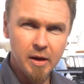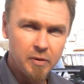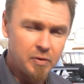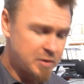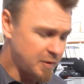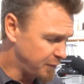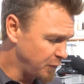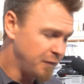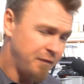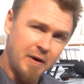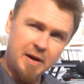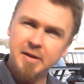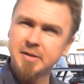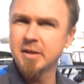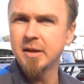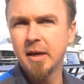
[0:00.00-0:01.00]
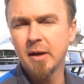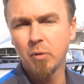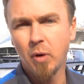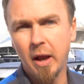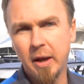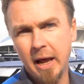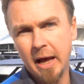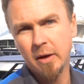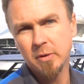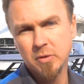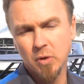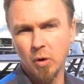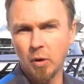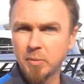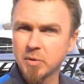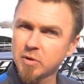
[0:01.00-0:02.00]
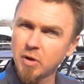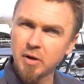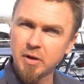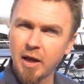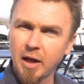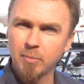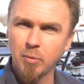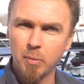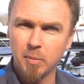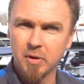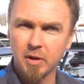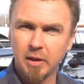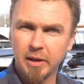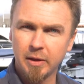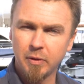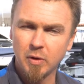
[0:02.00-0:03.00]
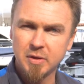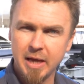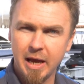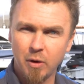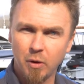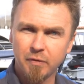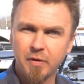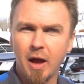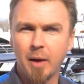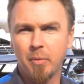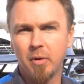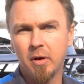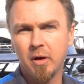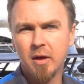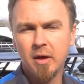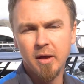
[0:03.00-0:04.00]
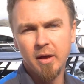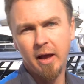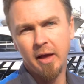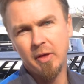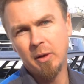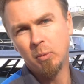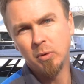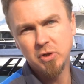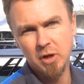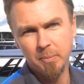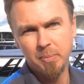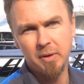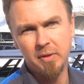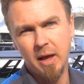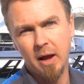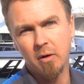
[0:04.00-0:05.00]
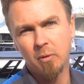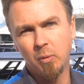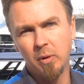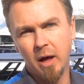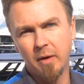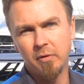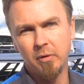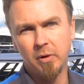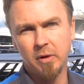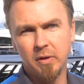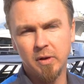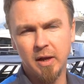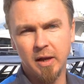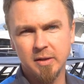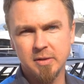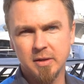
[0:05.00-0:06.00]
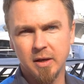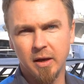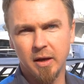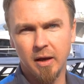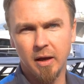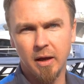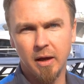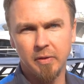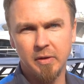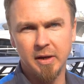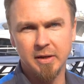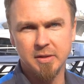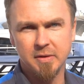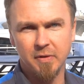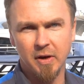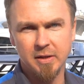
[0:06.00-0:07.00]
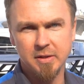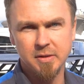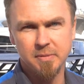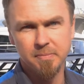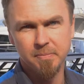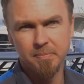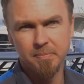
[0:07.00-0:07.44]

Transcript: There's a few fenders in here right now, so I'm just going to take a moment to clear those out off camera, and then we'll jump in there and we'll have a look at the next device.